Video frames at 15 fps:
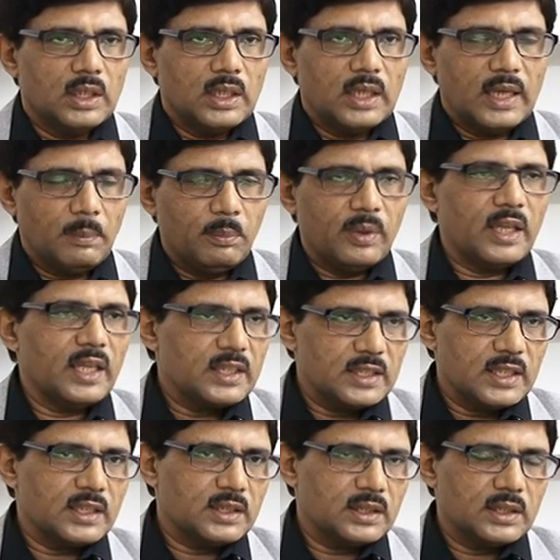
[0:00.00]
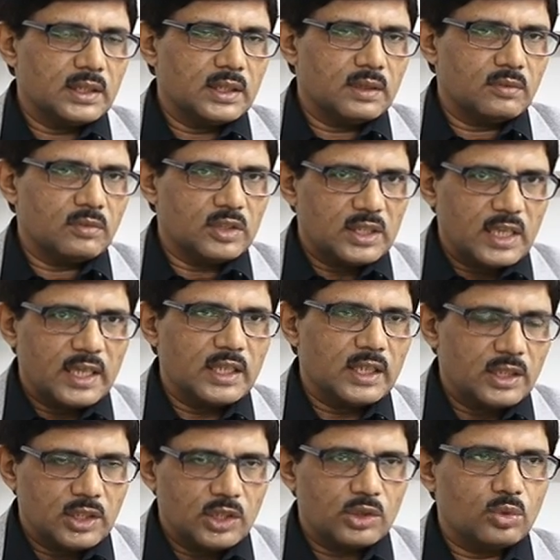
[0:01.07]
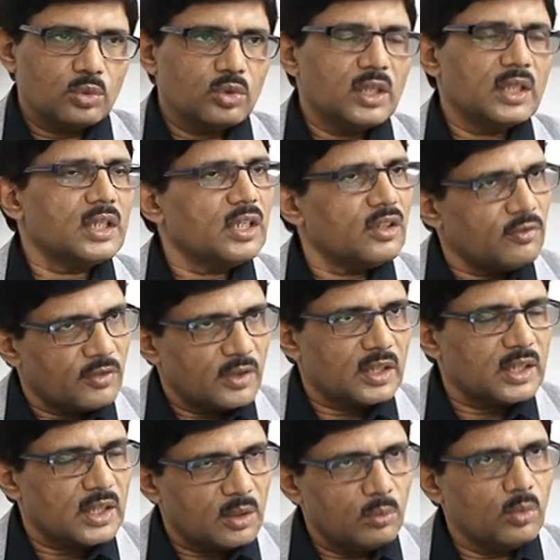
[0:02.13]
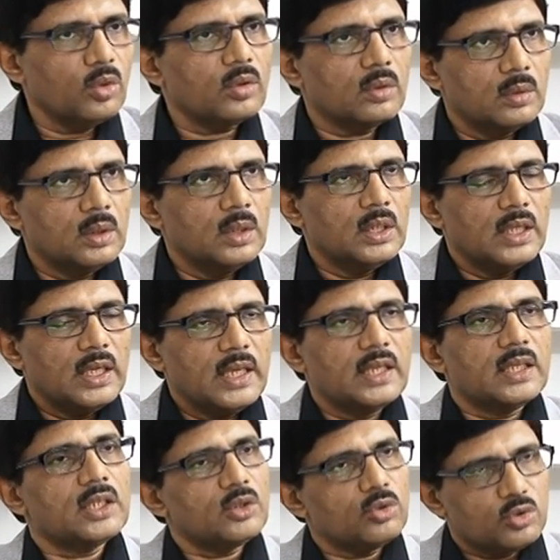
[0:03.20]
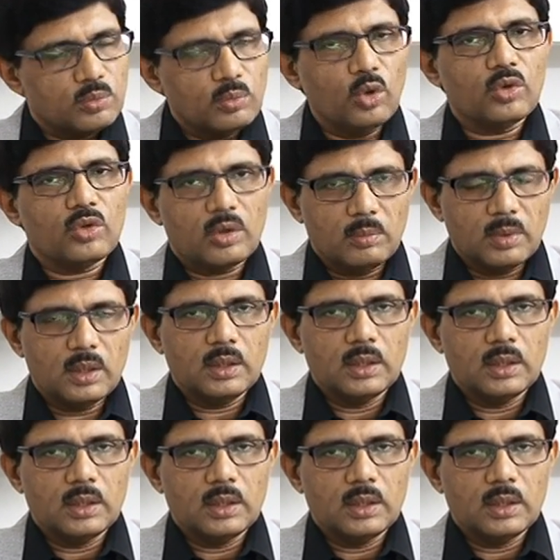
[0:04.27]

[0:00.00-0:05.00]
abrasive vaginal tissue get infected more and it gives more trouble.